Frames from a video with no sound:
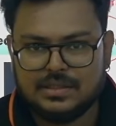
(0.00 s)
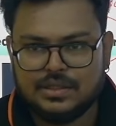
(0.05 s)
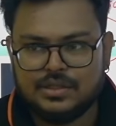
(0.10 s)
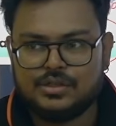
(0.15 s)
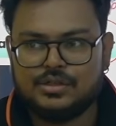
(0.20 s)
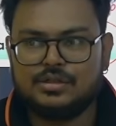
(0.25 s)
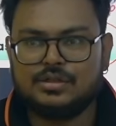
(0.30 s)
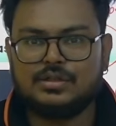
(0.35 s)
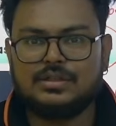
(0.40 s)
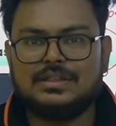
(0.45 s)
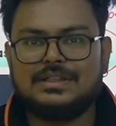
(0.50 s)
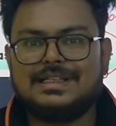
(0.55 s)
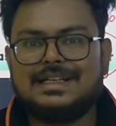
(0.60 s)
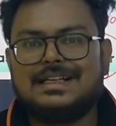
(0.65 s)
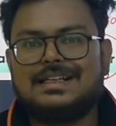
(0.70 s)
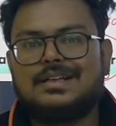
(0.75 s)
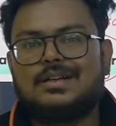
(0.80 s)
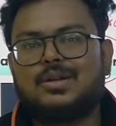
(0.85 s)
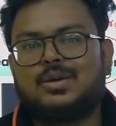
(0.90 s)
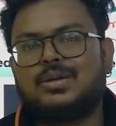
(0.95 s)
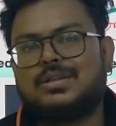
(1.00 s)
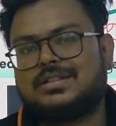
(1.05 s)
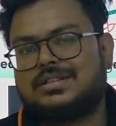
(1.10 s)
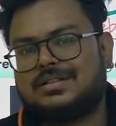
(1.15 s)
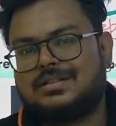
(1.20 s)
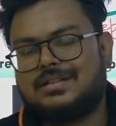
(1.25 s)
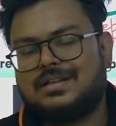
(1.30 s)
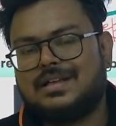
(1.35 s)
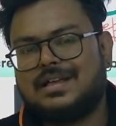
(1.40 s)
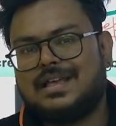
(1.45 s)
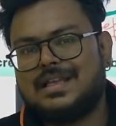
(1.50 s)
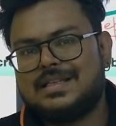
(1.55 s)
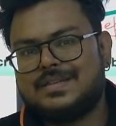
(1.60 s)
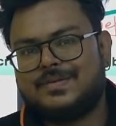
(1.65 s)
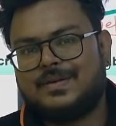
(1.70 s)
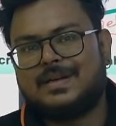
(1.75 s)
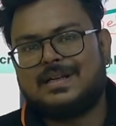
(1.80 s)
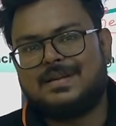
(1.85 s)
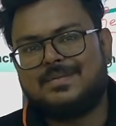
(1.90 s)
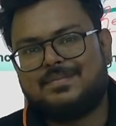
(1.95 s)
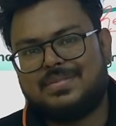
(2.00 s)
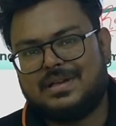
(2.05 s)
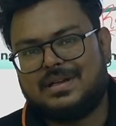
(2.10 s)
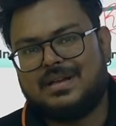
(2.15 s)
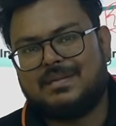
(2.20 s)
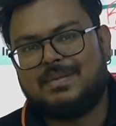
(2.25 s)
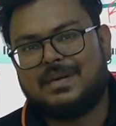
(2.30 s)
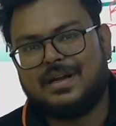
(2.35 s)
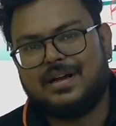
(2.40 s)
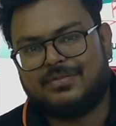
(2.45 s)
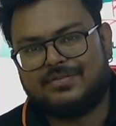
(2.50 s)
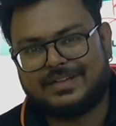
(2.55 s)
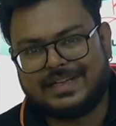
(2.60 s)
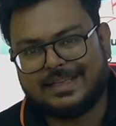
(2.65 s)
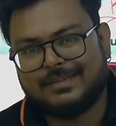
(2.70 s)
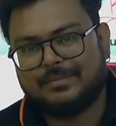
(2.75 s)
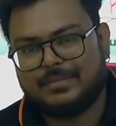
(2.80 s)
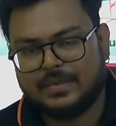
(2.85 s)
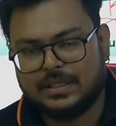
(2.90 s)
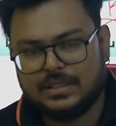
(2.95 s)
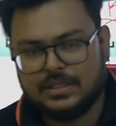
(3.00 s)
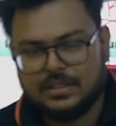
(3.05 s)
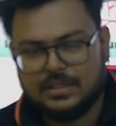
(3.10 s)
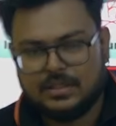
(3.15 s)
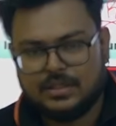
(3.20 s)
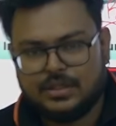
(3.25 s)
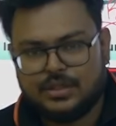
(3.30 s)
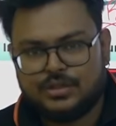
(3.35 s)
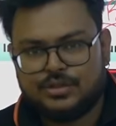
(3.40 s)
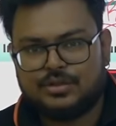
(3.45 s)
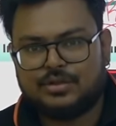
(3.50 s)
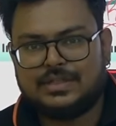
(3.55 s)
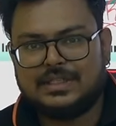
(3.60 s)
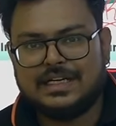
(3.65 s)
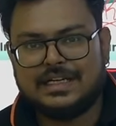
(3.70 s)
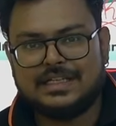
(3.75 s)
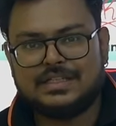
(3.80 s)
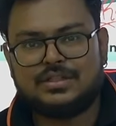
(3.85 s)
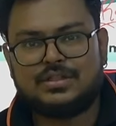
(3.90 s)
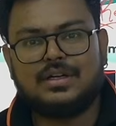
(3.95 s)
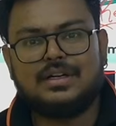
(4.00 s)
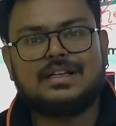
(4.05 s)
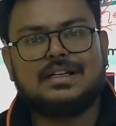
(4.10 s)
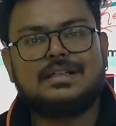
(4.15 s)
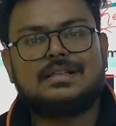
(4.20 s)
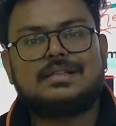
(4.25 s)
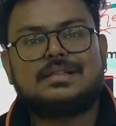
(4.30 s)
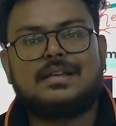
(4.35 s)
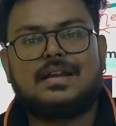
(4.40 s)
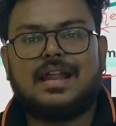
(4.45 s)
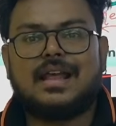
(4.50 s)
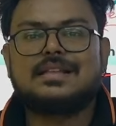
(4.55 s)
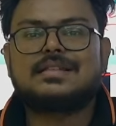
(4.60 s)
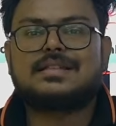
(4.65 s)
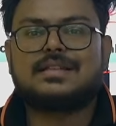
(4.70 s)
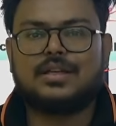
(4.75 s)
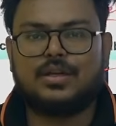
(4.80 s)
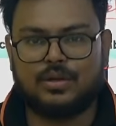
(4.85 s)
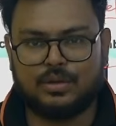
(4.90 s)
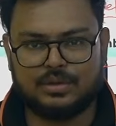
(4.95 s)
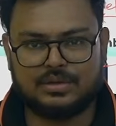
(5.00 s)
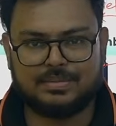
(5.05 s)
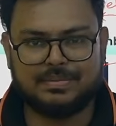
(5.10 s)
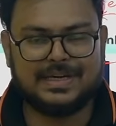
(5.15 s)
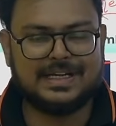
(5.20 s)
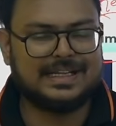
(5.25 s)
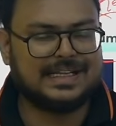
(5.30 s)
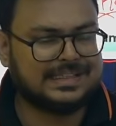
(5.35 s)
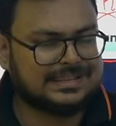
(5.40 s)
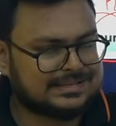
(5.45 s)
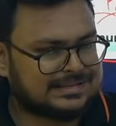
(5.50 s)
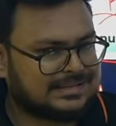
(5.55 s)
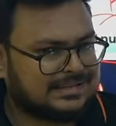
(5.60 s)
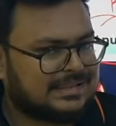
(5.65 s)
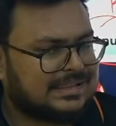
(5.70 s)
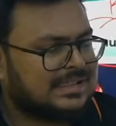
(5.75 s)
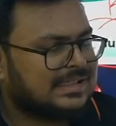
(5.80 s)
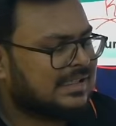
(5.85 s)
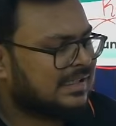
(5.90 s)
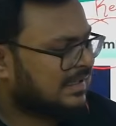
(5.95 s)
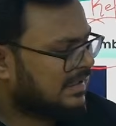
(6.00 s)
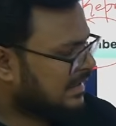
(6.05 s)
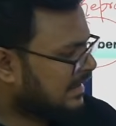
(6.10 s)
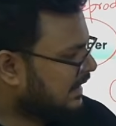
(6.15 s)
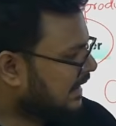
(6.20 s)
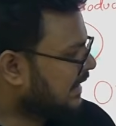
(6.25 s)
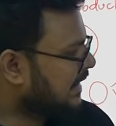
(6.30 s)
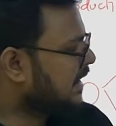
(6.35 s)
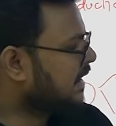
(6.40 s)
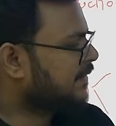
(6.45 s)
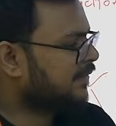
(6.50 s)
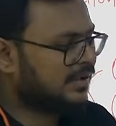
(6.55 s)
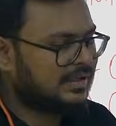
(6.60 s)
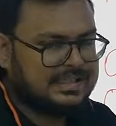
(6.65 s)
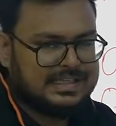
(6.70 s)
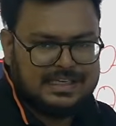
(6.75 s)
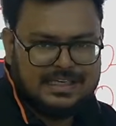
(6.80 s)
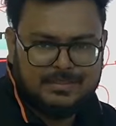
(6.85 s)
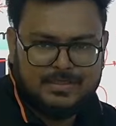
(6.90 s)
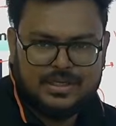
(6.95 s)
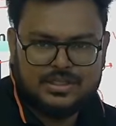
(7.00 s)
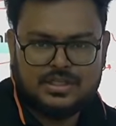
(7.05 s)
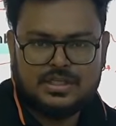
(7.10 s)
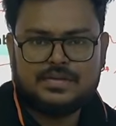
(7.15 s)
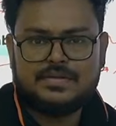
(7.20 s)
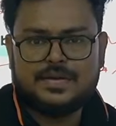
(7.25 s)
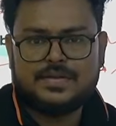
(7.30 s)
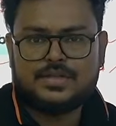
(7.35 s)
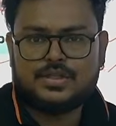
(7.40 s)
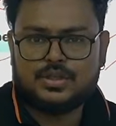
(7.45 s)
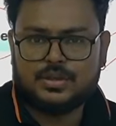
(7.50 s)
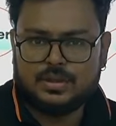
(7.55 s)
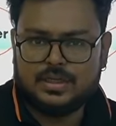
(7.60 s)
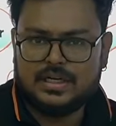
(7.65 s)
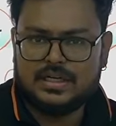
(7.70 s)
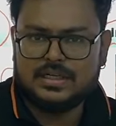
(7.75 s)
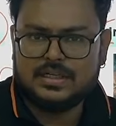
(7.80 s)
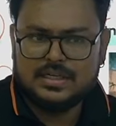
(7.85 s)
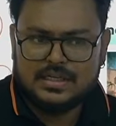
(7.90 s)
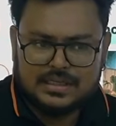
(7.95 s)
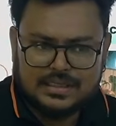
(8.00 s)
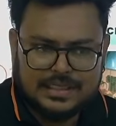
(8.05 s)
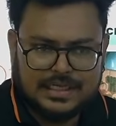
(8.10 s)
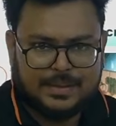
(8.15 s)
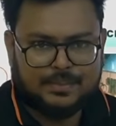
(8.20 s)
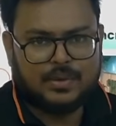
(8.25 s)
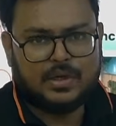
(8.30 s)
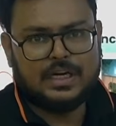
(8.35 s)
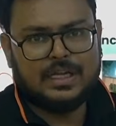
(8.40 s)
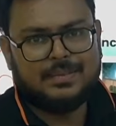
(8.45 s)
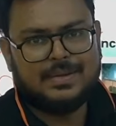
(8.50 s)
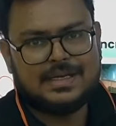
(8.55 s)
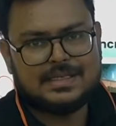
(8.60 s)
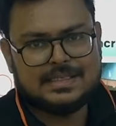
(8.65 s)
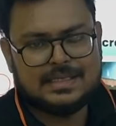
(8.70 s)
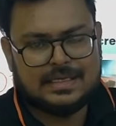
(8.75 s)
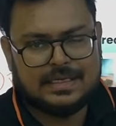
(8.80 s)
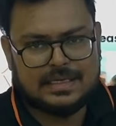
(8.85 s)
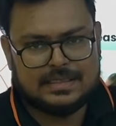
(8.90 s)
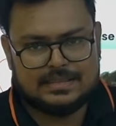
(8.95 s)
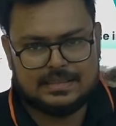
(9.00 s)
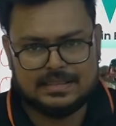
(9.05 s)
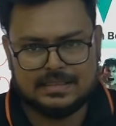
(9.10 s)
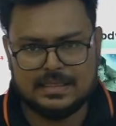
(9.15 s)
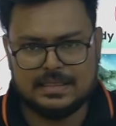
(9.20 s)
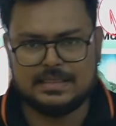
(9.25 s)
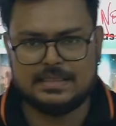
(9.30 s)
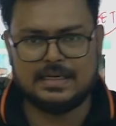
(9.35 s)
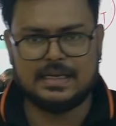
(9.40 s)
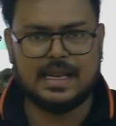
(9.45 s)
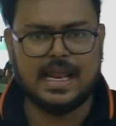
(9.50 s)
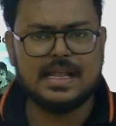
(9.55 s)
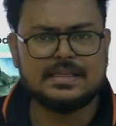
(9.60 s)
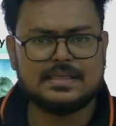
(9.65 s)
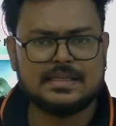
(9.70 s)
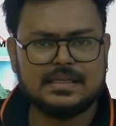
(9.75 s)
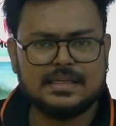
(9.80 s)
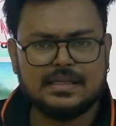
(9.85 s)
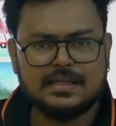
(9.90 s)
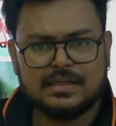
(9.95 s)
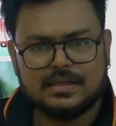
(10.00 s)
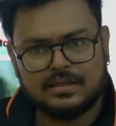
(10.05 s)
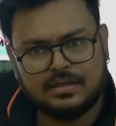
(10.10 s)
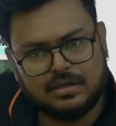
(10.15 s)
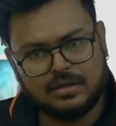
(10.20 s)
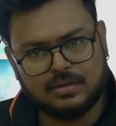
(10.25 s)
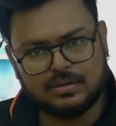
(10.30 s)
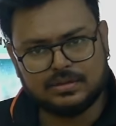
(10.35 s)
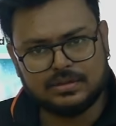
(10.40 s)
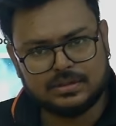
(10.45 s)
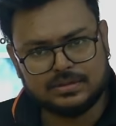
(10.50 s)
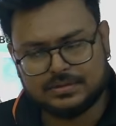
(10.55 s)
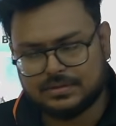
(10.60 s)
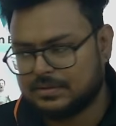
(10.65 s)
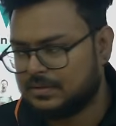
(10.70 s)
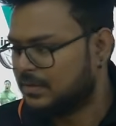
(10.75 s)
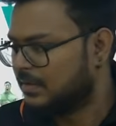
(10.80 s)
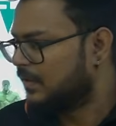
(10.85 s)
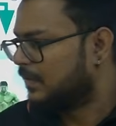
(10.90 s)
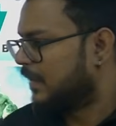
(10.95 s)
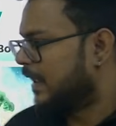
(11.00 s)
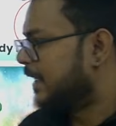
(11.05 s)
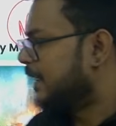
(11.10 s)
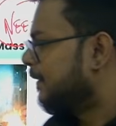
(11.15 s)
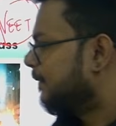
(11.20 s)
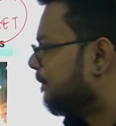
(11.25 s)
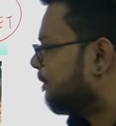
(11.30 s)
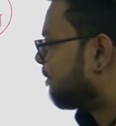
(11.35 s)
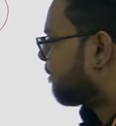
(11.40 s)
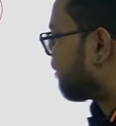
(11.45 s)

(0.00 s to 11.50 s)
So that growth is for temporary period of time, so that is not considered as growth. But yes, just for the animations we have shown it, that body mass increase is considered as growth, right?